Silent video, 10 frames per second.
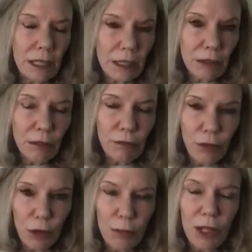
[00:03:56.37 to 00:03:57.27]

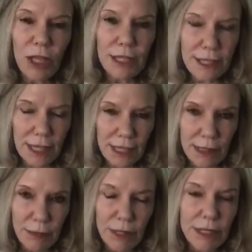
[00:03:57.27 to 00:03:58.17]
informal
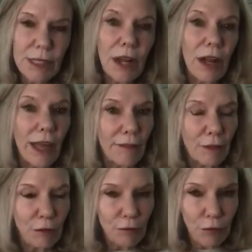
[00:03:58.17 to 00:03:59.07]
assessments. Now I have
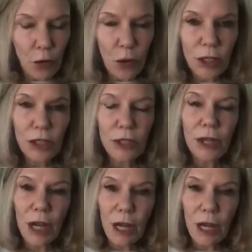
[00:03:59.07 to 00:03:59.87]
a folder